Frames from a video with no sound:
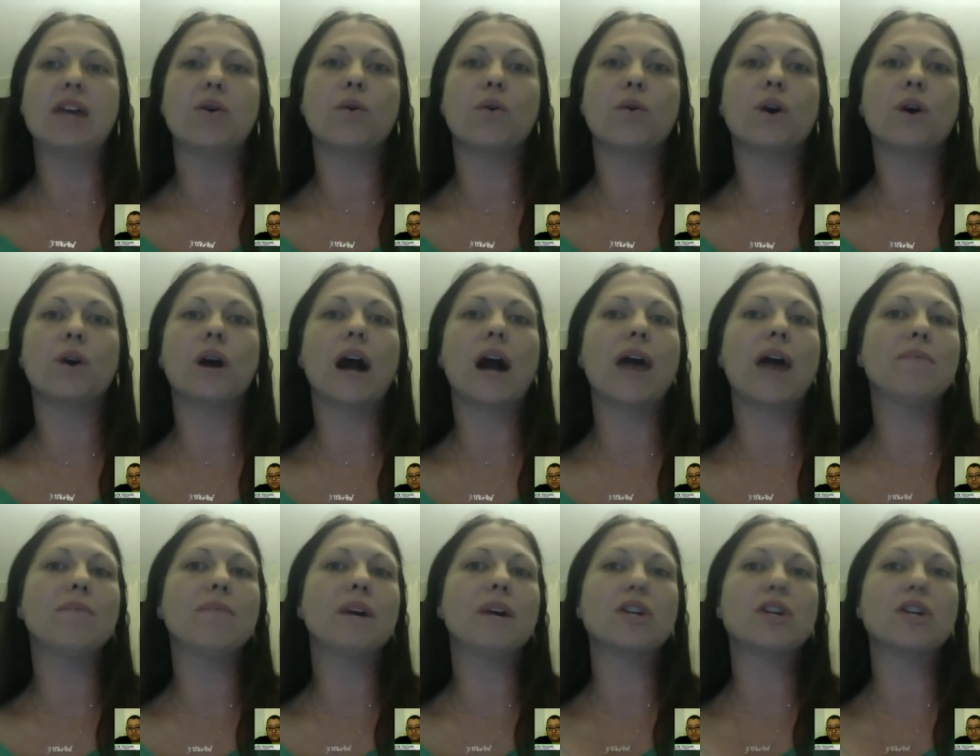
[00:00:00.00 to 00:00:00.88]
Or
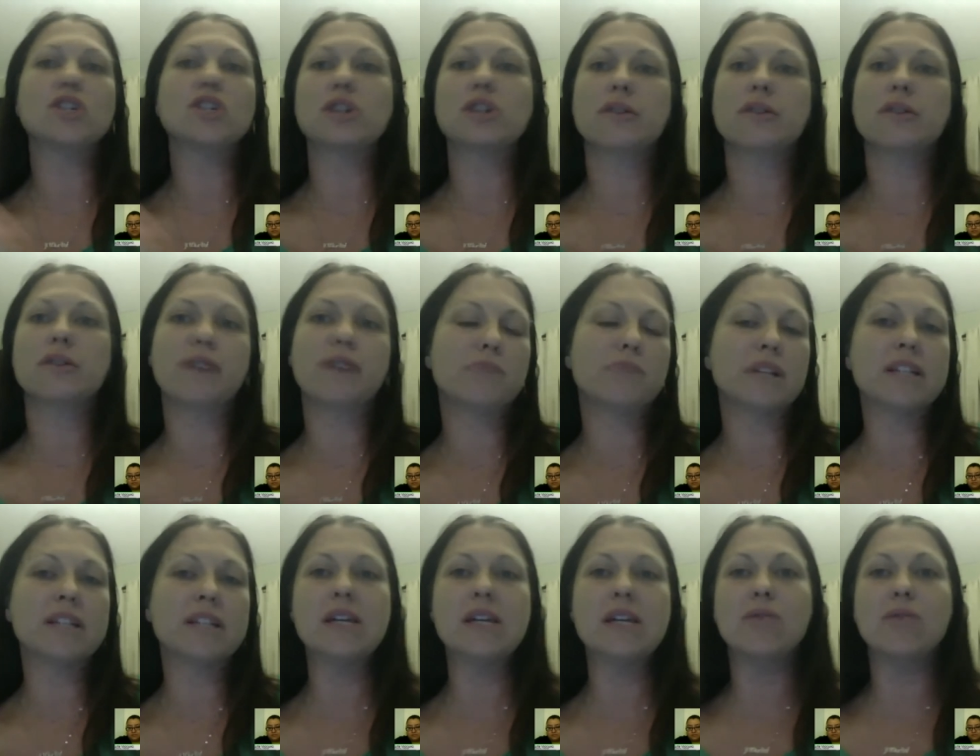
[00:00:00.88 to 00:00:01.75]
I'm not sure if I'm
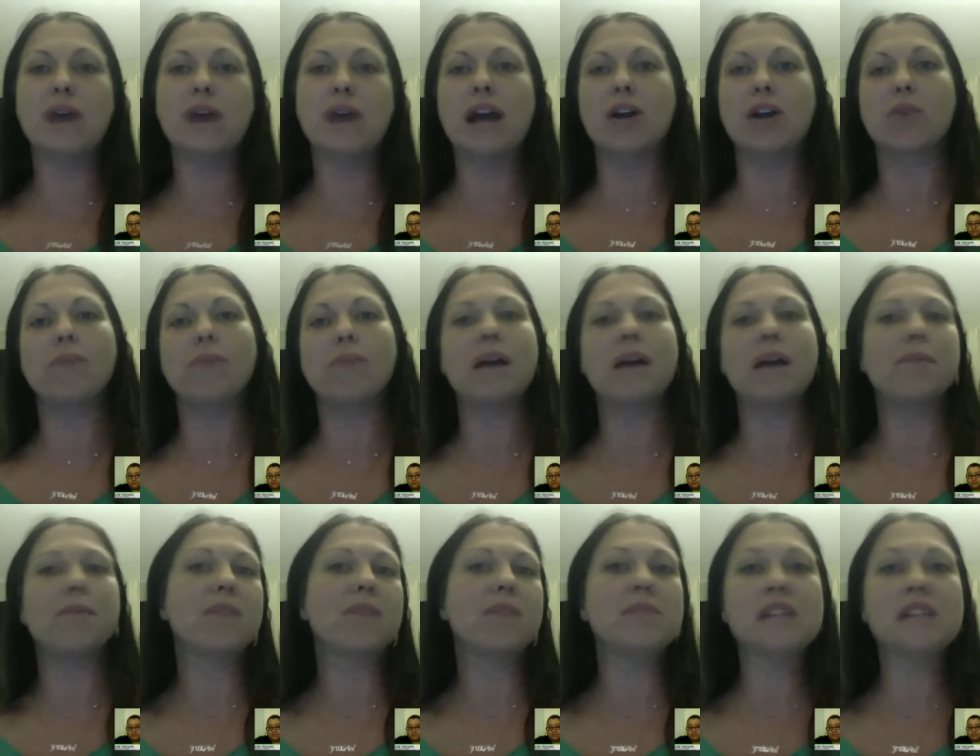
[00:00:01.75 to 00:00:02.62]
blitzing right. Or
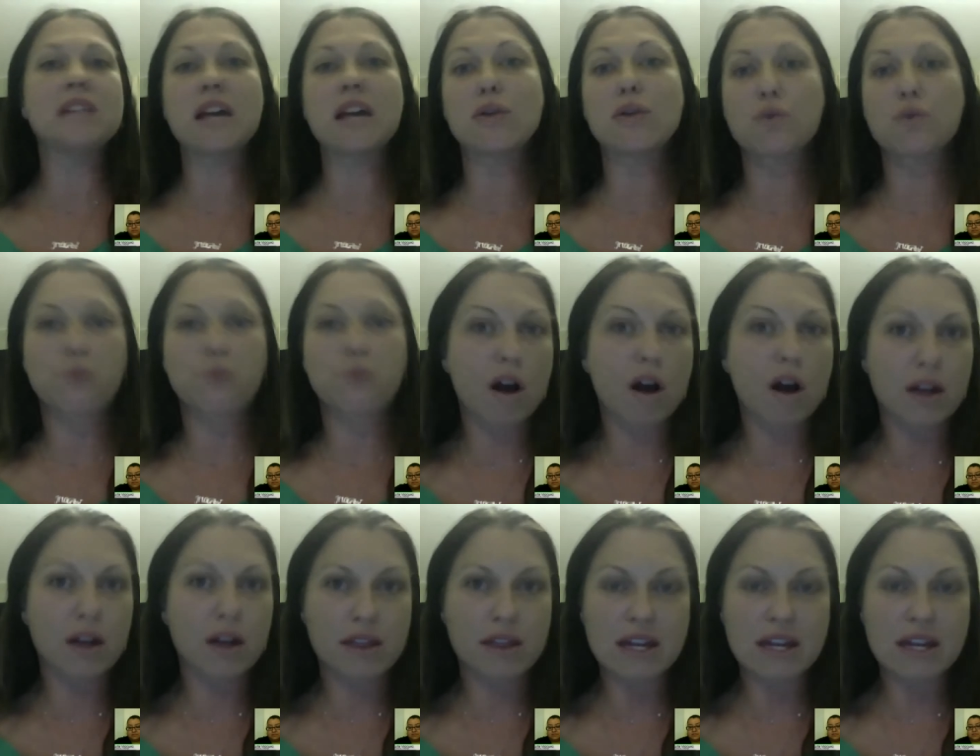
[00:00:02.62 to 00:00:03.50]
maybe I'm saying the wrong
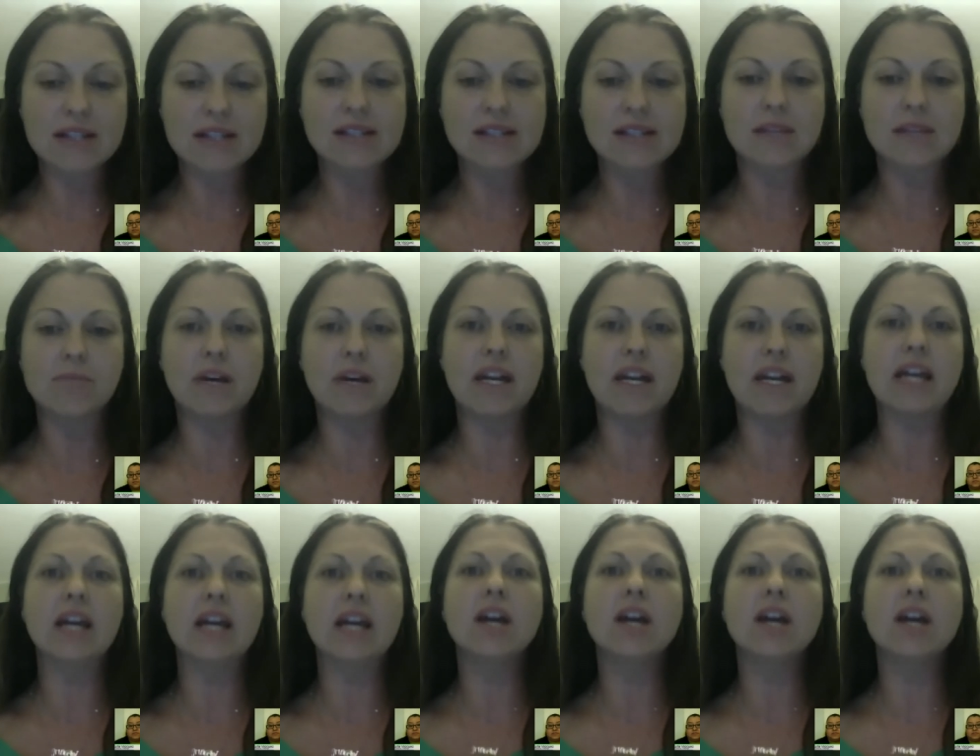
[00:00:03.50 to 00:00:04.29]
thing to somebody.